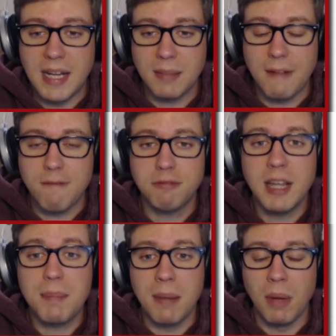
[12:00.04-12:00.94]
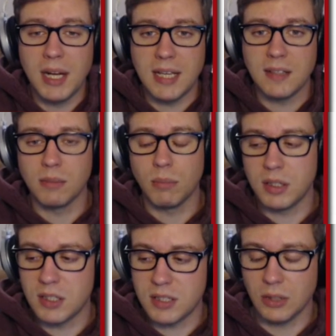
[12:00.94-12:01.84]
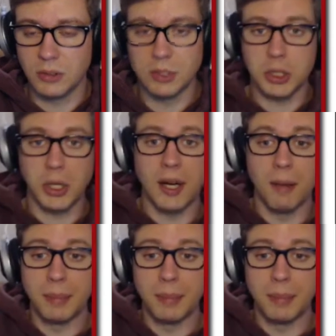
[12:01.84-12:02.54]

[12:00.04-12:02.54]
my flippin' money. So I'm going to just tell her straight up.